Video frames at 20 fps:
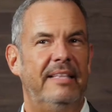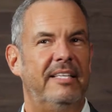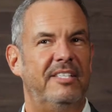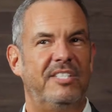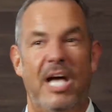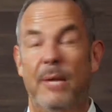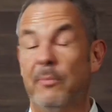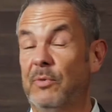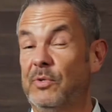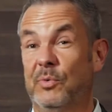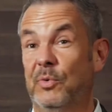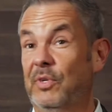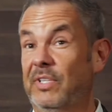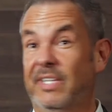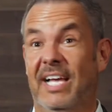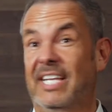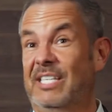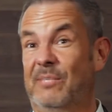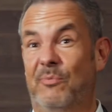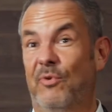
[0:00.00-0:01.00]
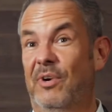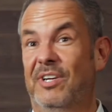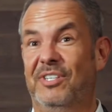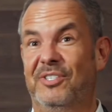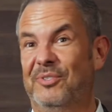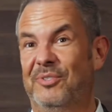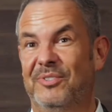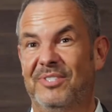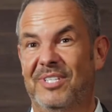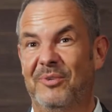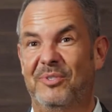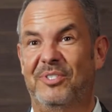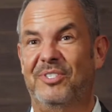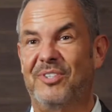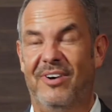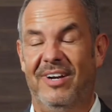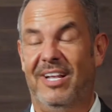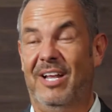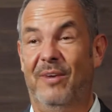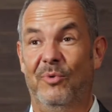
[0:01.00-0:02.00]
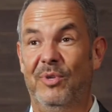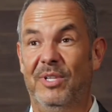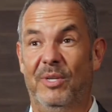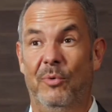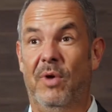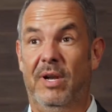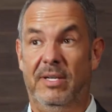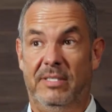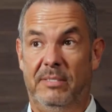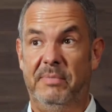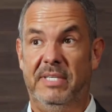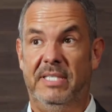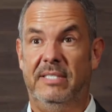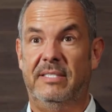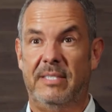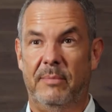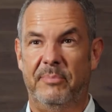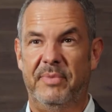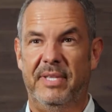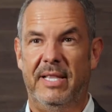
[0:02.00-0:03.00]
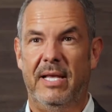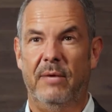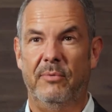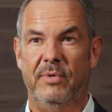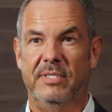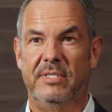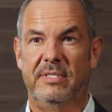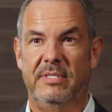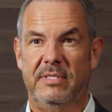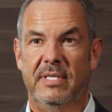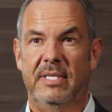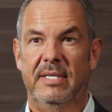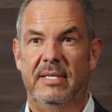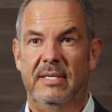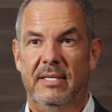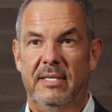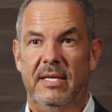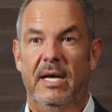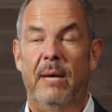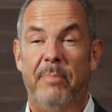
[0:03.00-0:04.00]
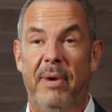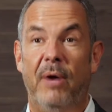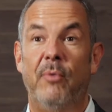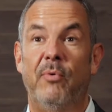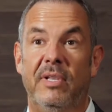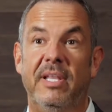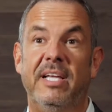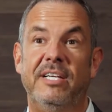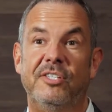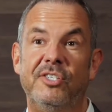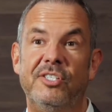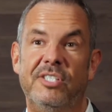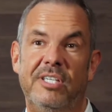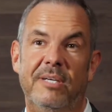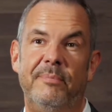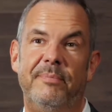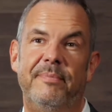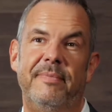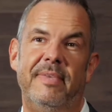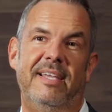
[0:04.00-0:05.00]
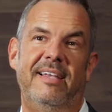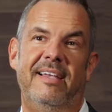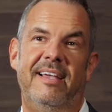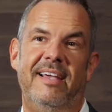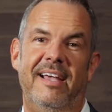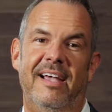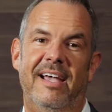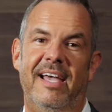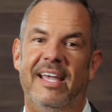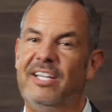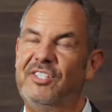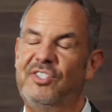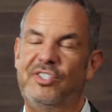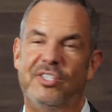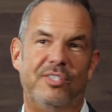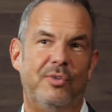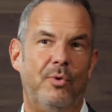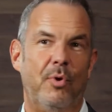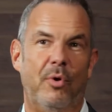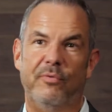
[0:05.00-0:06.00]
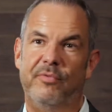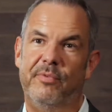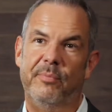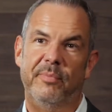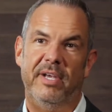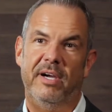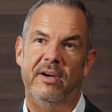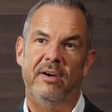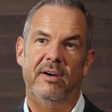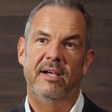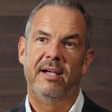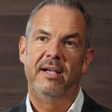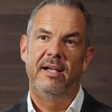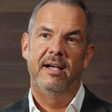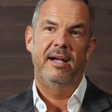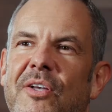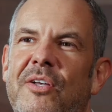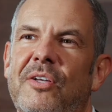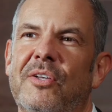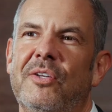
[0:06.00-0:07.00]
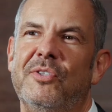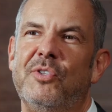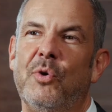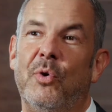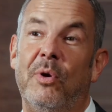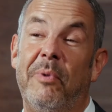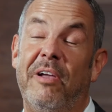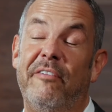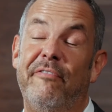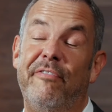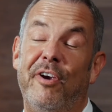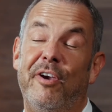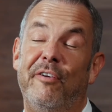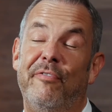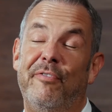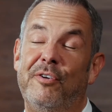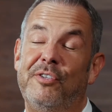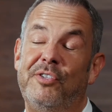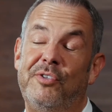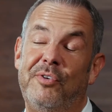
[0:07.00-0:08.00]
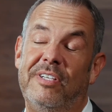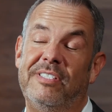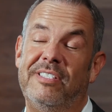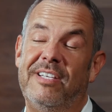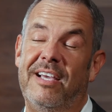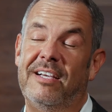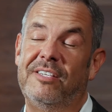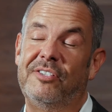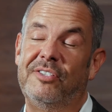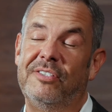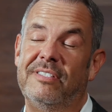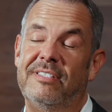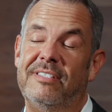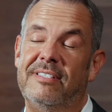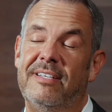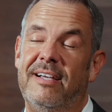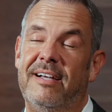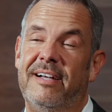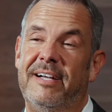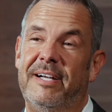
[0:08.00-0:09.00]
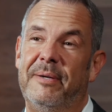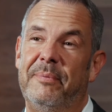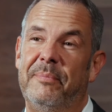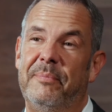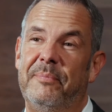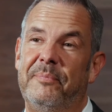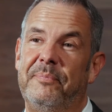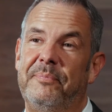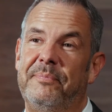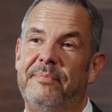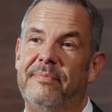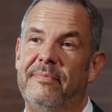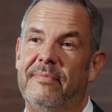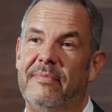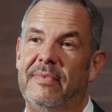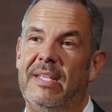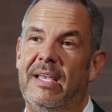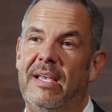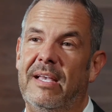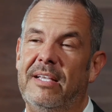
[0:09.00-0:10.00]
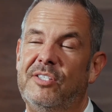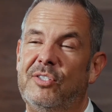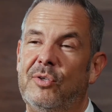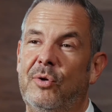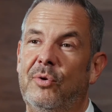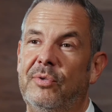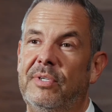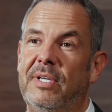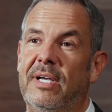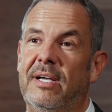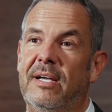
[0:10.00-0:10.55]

the time, it was really aspirational. As I was starting, I really wanted to be something that was about relationship, and it's just grown from there. So one of my very first transactions, I sold